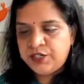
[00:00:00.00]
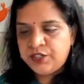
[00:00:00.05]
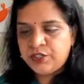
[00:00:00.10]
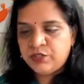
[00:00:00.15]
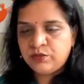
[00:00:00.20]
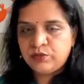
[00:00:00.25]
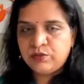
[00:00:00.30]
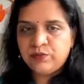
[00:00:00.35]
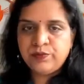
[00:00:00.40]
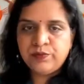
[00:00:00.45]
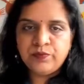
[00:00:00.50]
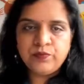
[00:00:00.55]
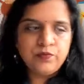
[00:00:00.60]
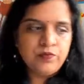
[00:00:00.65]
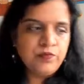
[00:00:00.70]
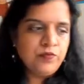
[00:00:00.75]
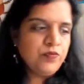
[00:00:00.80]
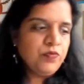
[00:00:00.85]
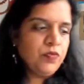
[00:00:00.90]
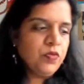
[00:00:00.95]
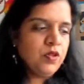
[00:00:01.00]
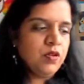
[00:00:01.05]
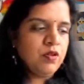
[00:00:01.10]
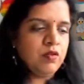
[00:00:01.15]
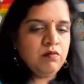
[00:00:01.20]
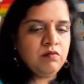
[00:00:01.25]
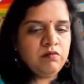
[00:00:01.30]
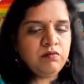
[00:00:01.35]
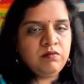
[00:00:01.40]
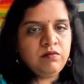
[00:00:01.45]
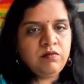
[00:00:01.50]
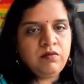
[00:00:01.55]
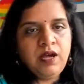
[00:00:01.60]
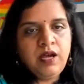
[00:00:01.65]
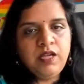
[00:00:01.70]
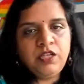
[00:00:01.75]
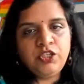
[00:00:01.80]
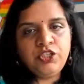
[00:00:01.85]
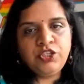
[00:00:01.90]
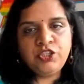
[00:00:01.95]
into?
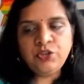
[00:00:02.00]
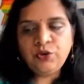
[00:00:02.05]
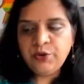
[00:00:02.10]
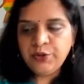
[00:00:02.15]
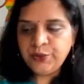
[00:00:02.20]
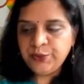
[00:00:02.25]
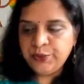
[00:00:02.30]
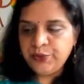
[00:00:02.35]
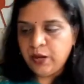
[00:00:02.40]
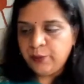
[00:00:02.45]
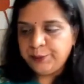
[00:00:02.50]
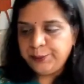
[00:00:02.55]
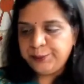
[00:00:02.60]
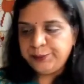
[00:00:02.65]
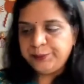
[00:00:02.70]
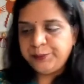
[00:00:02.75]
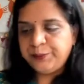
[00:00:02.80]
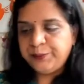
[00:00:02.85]
I'll show you now.